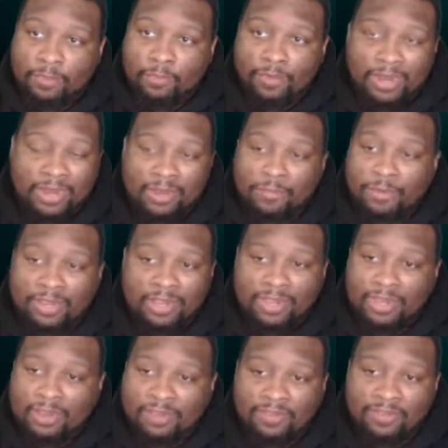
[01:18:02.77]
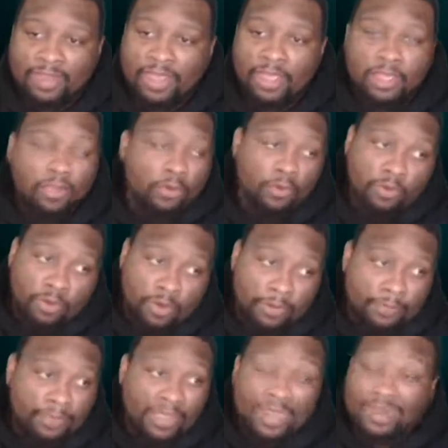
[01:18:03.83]
what I what they needed to say, or
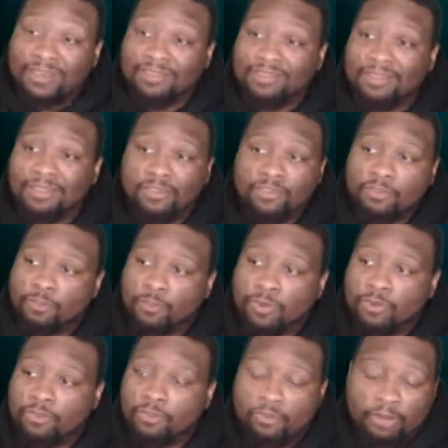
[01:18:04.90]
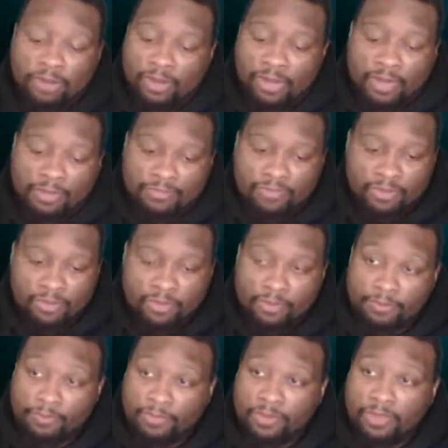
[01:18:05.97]
honestly just weren't strong enough to
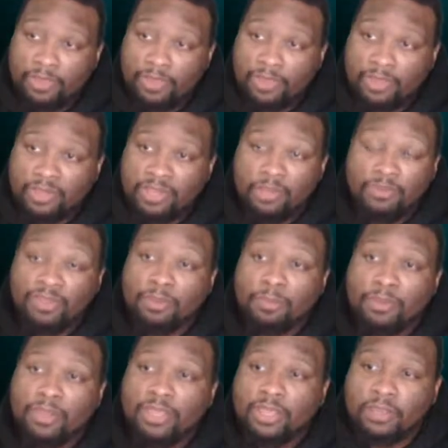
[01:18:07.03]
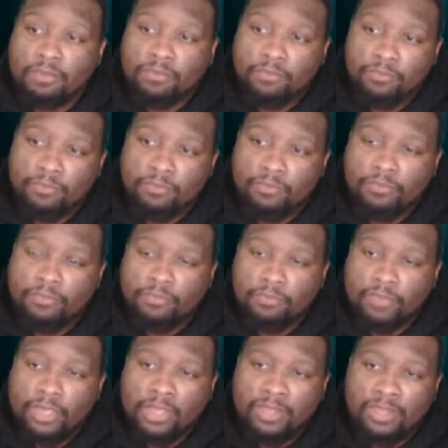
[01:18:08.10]
deal with the bullying
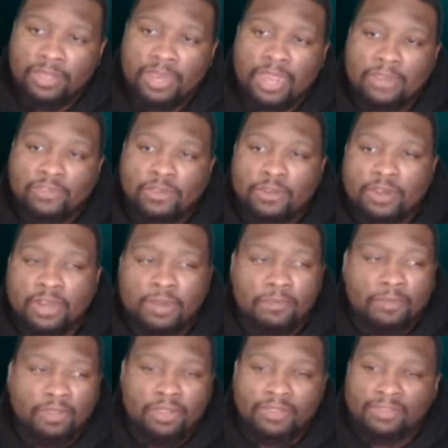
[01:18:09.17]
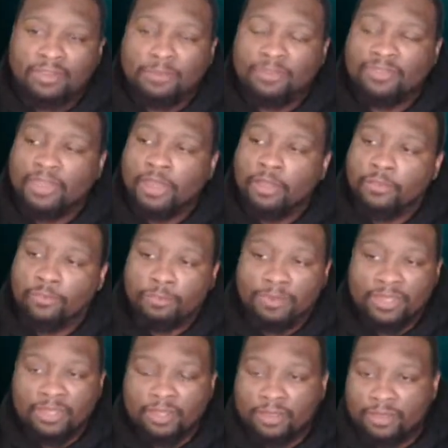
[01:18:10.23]
and then they turned into bullies themselves
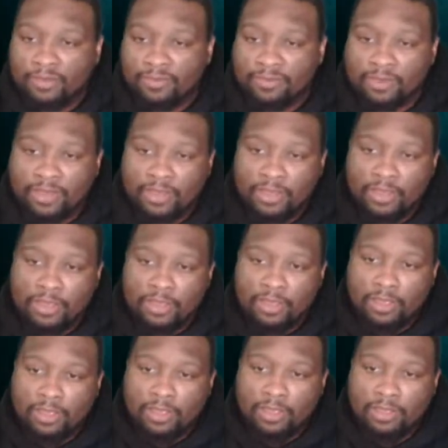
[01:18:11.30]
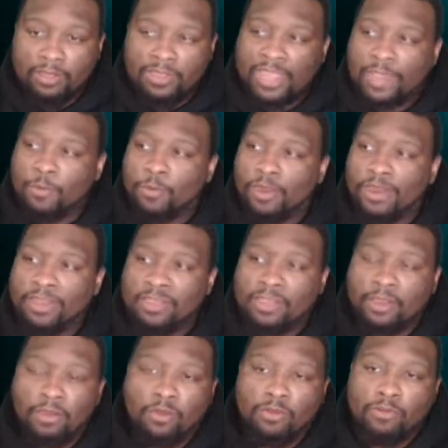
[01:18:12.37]
because they wanted
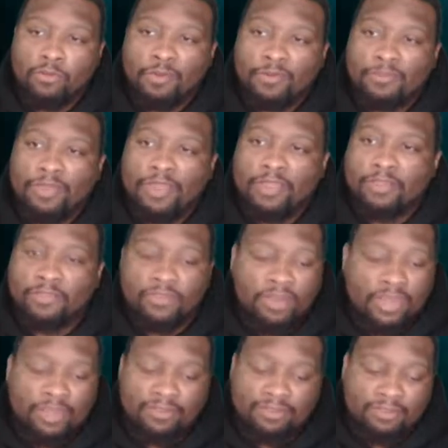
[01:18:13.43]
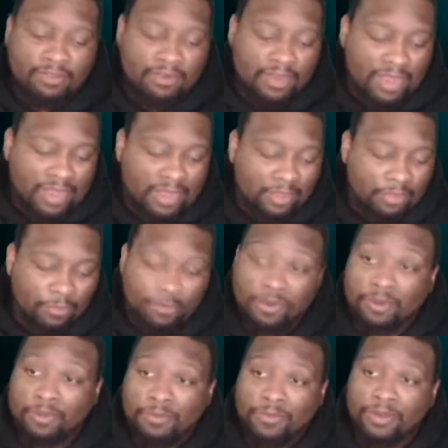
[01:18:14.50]
their own revenge and that's not how the
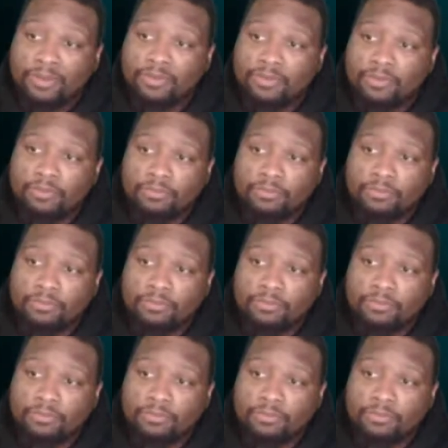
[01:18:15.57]
world works